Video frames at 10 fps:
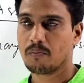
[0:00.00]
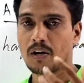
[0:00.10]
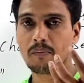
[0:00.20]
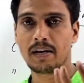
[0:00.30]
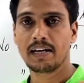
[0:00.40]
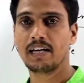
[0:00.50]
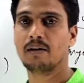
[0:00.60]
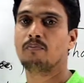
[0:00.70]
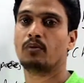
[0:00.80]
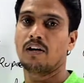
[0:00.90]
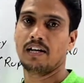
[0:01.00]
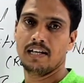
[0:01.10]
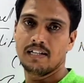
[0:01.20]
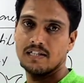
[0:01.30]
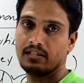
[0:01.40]
for making
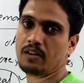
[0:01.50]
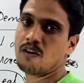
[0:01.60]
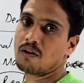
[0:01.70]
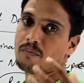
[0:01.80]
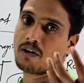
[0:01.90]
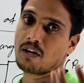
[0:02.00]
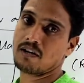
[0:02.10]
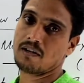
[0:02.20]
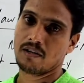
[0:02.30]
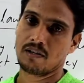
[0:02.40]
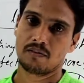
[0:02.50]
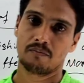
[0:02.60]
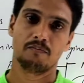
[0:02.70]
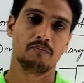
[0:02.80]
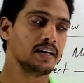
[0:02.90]
paneers, or for
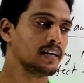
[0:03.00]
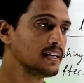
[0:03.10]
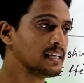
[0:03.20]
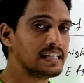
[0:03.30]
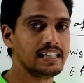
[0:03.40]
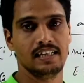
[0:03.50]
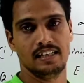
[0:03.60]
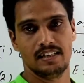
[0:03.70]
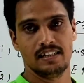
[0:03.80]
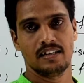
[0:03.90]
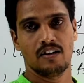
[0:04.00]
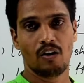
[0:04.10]
making ghee.